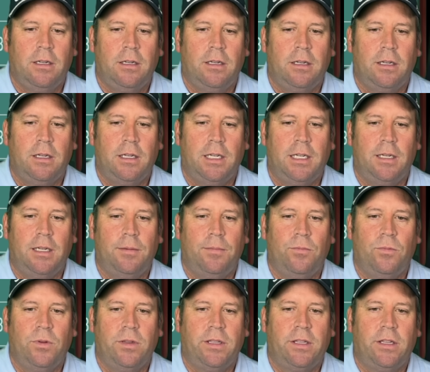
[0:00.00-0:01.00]

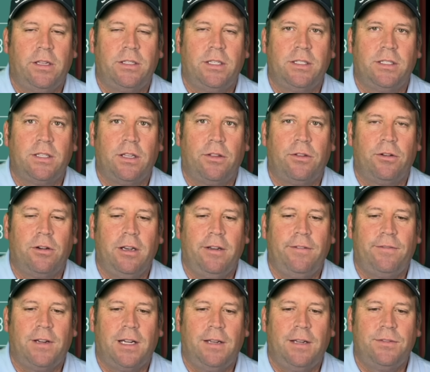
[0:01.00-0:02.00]
um, with the since the
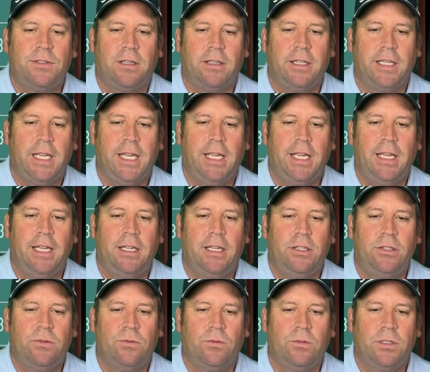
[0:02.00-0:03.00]
35's on the
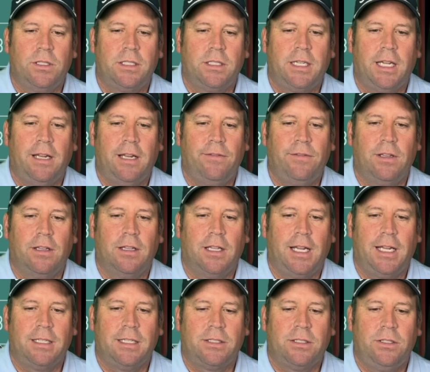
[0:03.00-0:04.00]
edge, we'll just have the
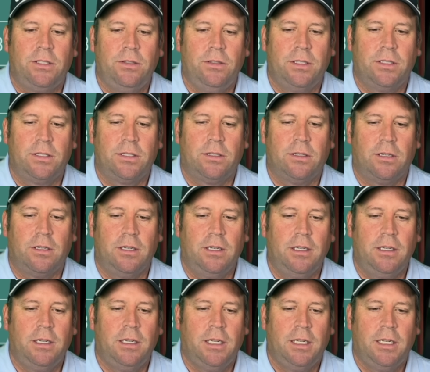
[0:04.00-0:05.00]
last two to
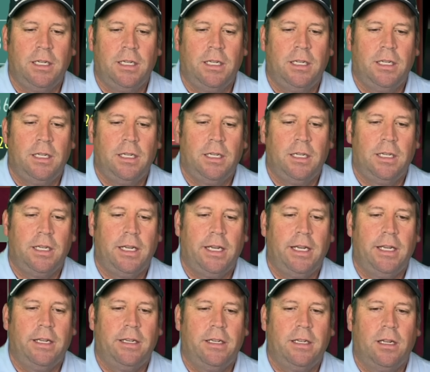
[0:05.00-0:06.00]
start.
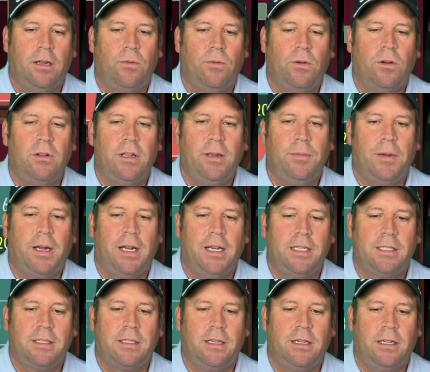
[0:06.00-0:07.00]
And uh, we're only
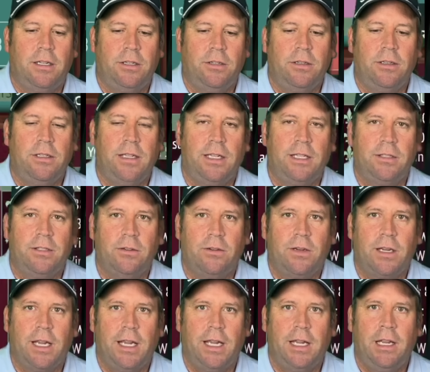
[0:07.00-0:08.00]
minus 100. That's
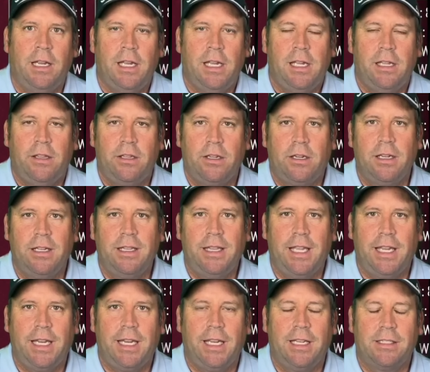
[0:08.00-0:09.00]
okay. The good
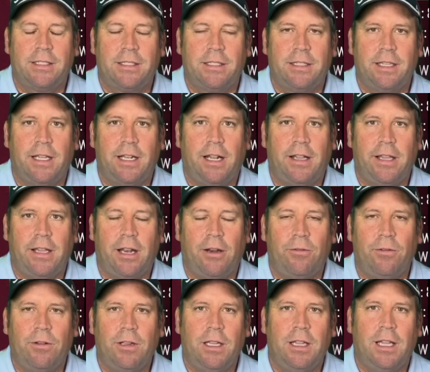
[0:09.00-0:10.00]
thing is that, that I
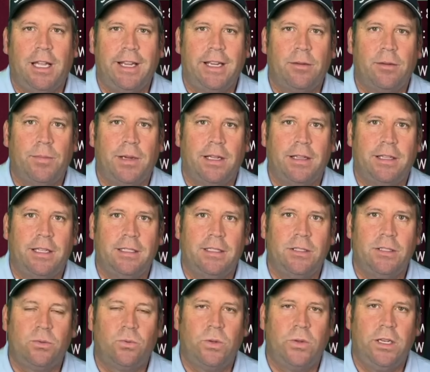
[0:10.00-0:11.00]
really like about this
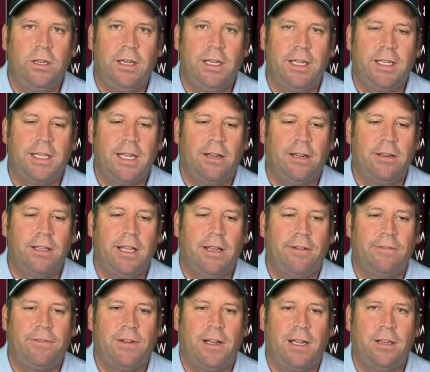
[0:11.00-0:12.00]
is when you get down to
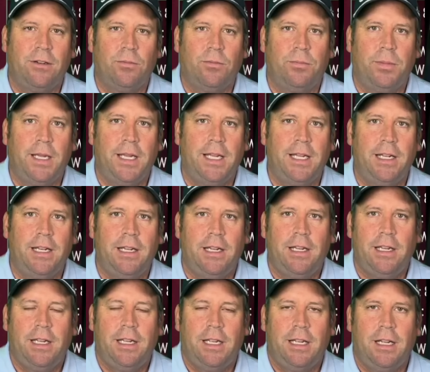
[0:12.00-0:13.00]
that final bet,
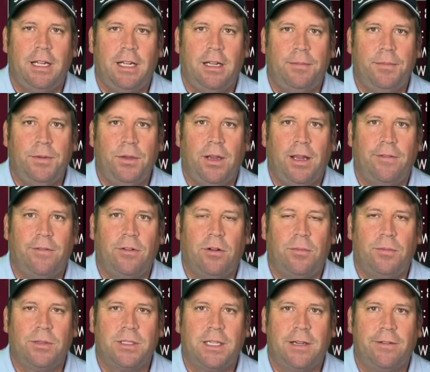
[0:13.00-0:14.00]
um, you have
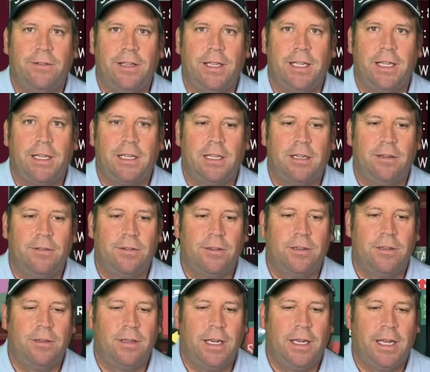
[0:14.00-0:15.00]
almost everything
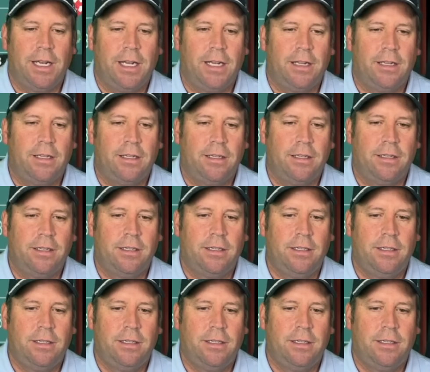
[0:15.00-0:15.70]
covered. And